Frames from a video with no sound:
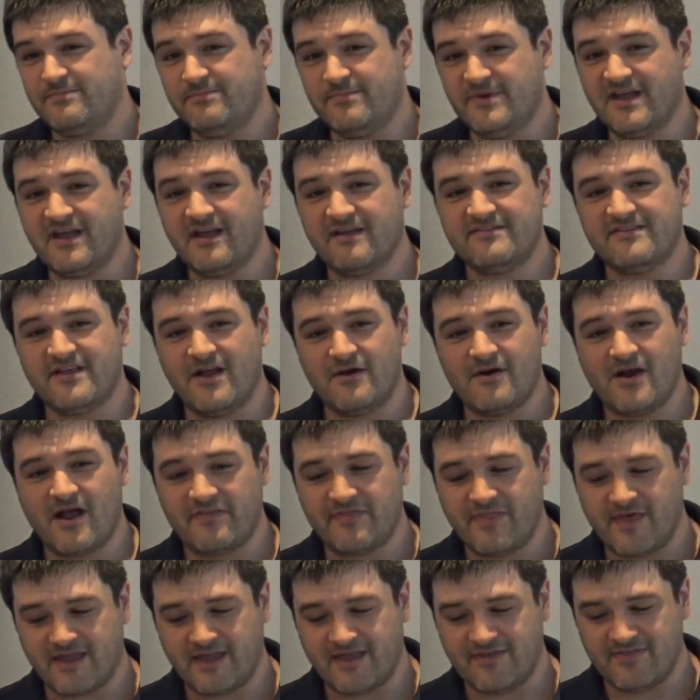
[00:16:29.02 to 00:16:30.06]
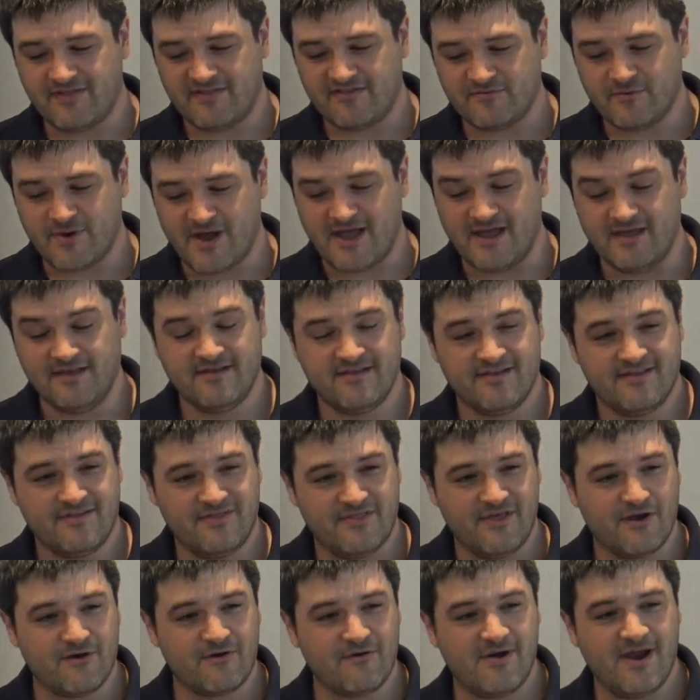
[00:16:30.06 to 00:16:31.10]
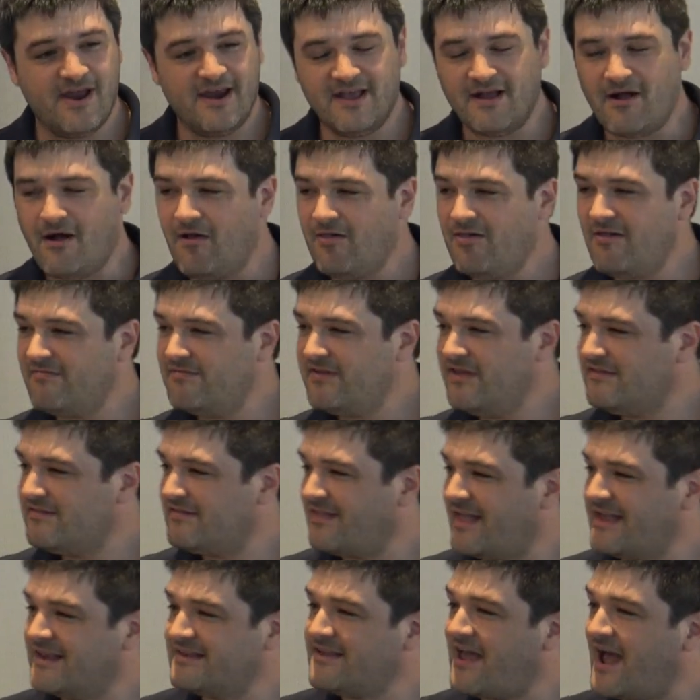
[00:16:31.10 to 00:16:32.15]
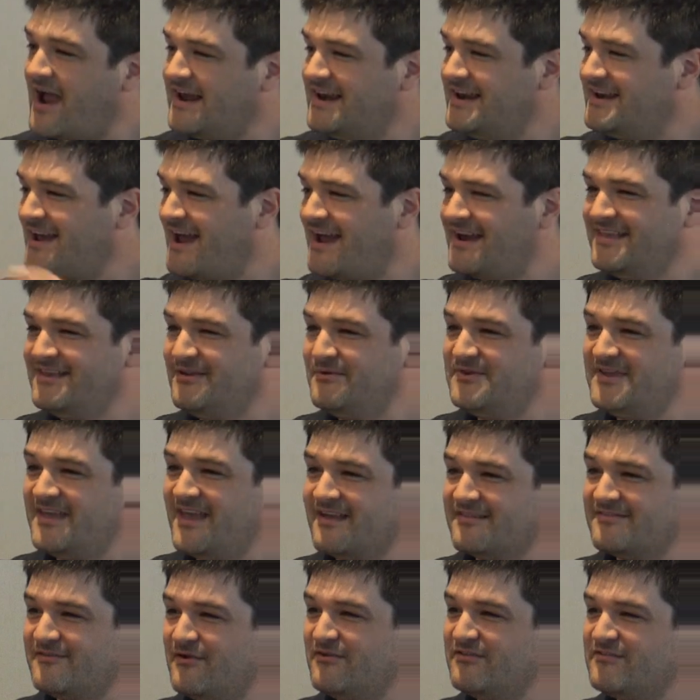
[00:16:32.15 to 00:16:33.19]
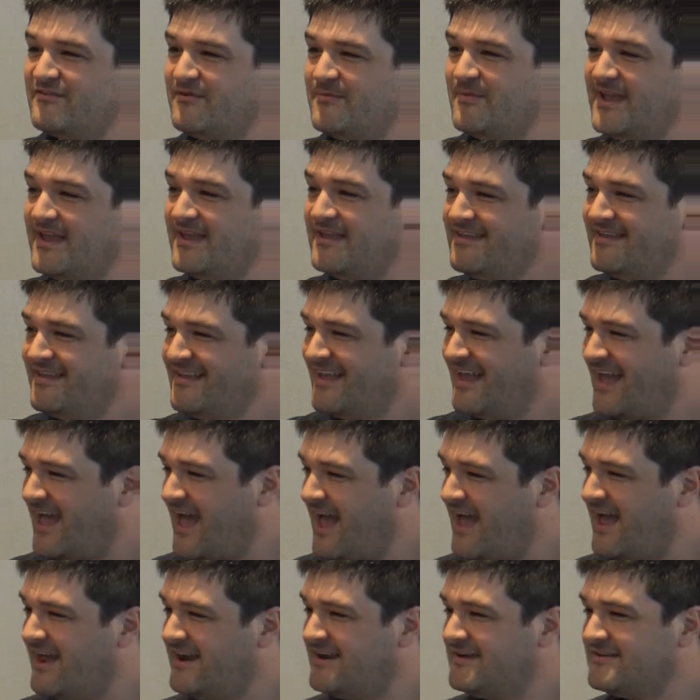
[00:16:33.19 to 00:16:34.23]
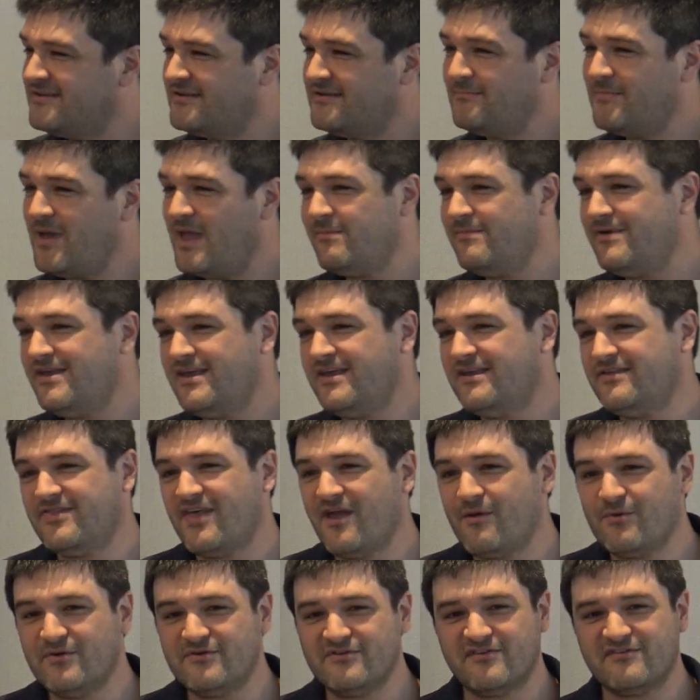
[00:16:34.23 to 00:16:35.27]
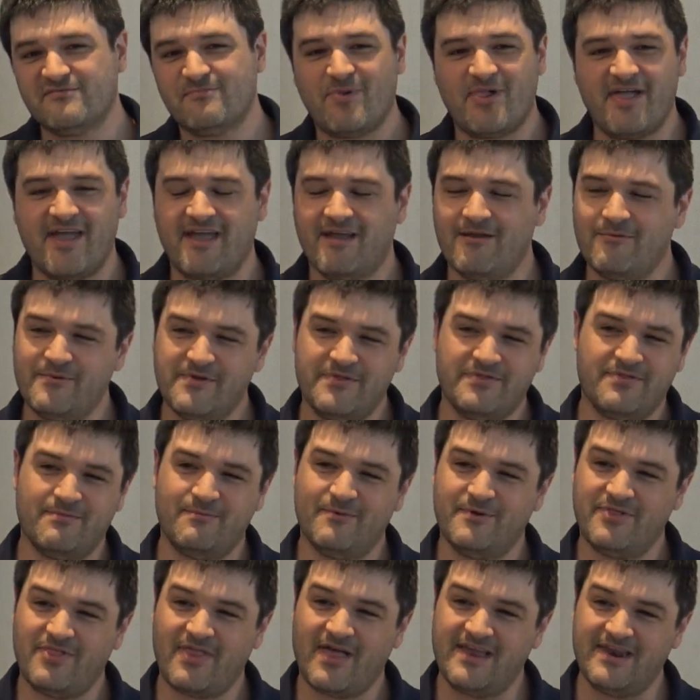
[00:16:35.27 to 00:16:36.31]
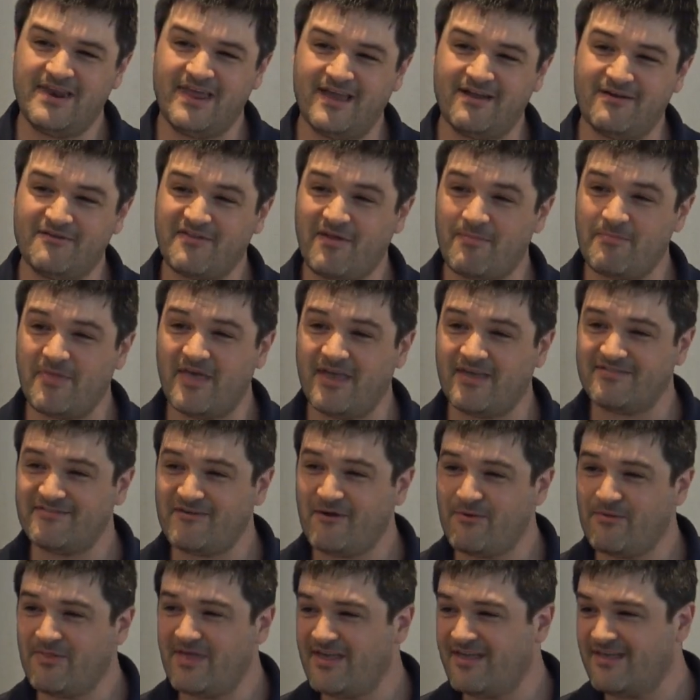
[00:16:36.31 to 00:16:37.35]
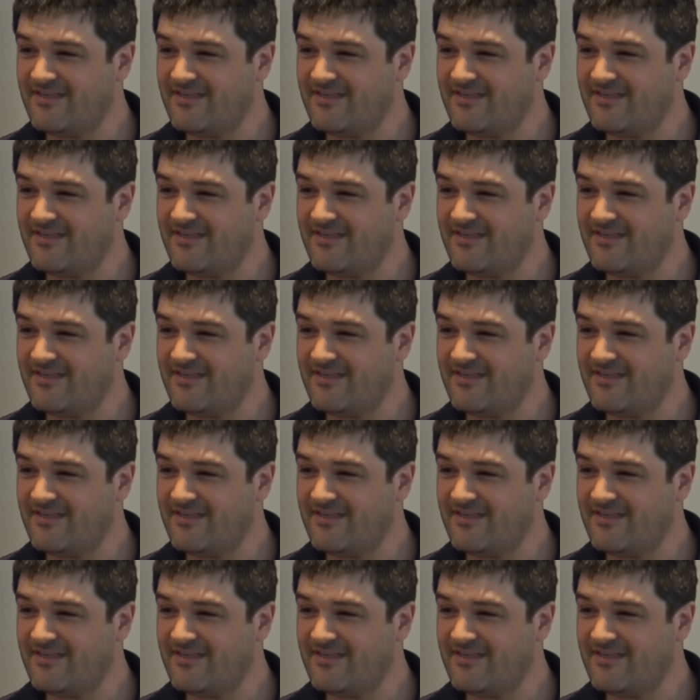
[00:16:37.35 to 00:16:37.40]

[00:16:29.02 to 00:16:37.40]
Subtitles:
because they're not thinking this way, they're creating all of these like tiny UTXOs for me. And maybe they were just playing with Lightning or something. So